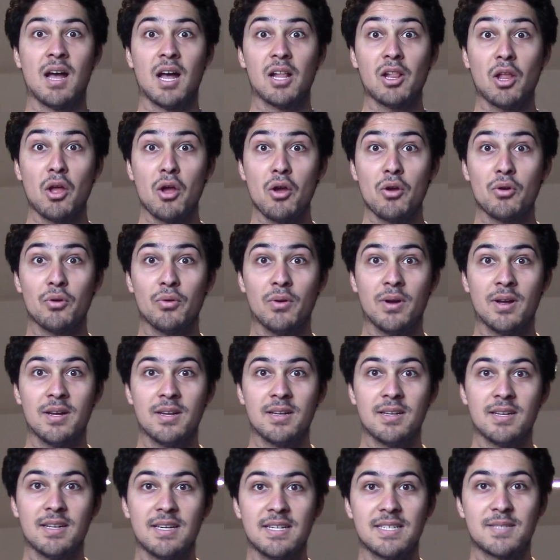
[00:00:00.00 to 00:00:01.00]
Hello,
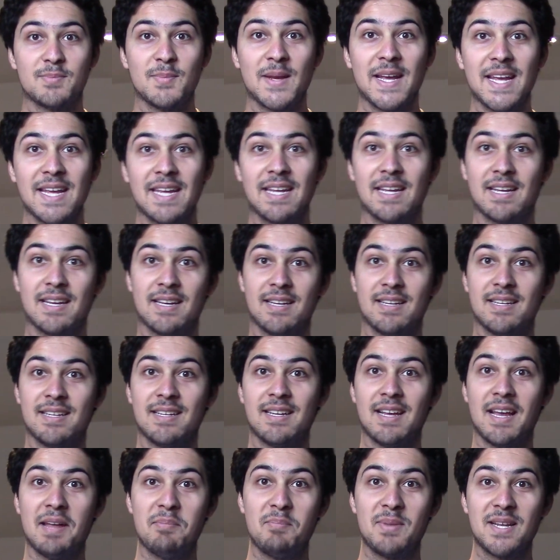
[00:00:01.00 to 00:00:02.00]
it's me,
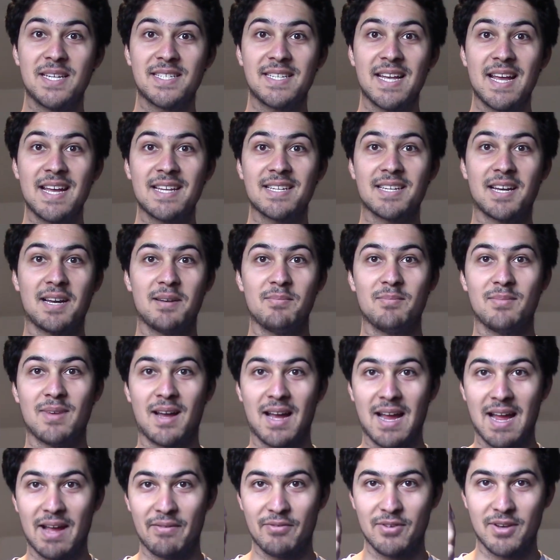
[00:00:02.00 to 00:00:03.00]
NBZ.
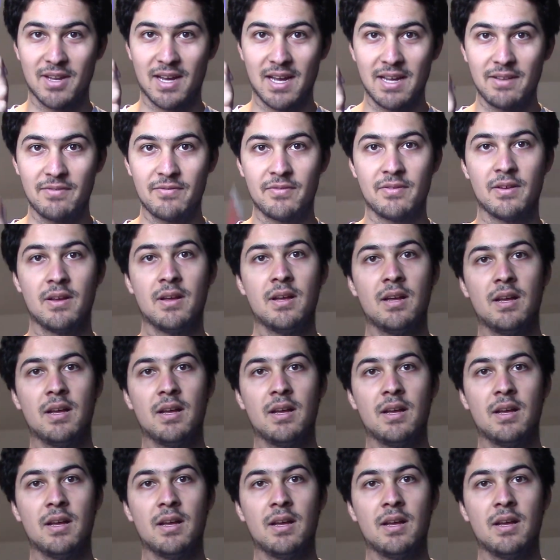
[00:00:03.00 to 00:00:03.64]
I have a knife.